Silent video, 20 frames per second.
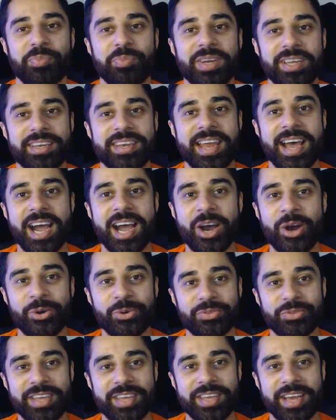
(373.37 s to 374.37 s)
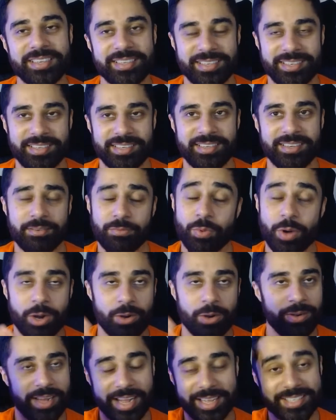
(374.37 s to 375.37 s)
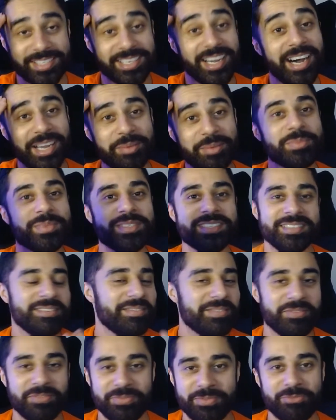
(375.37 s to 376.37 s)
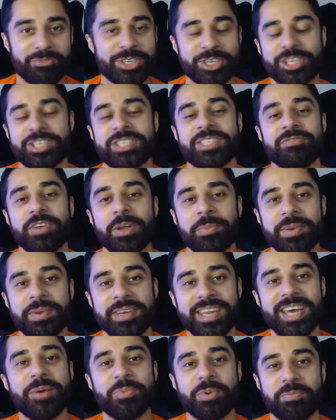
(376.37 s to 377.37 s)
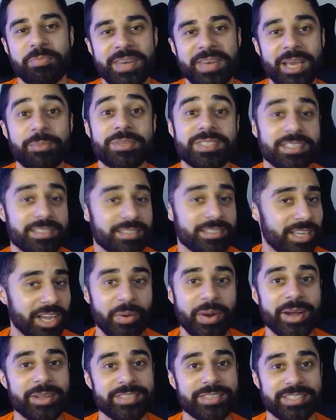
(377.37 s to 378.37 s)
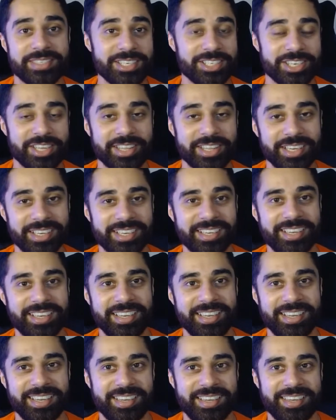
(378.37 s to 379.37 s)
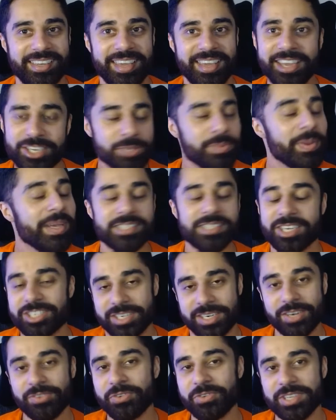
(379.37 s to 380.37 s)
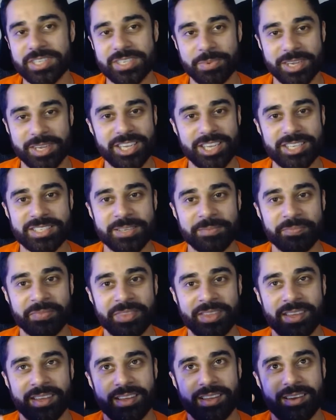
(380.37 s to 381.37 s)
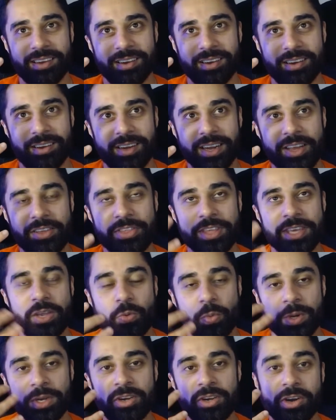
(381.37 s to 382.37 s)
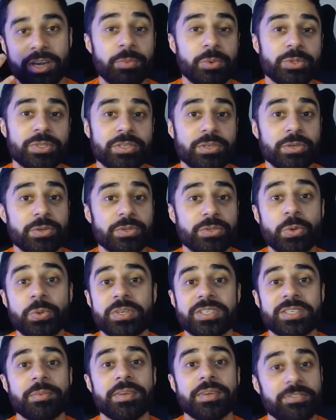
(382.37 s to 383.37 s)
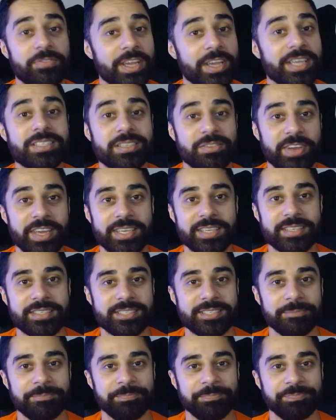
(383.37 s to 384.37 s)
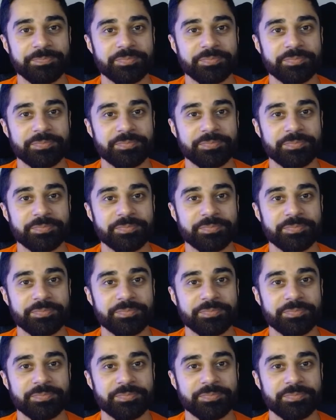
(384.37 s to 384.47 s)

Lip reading: But now that, well, at times, restrictions have opened up, we've been able to go out and see each other. It just makes such a difference, because I think when you're able to talk to somebody face to face,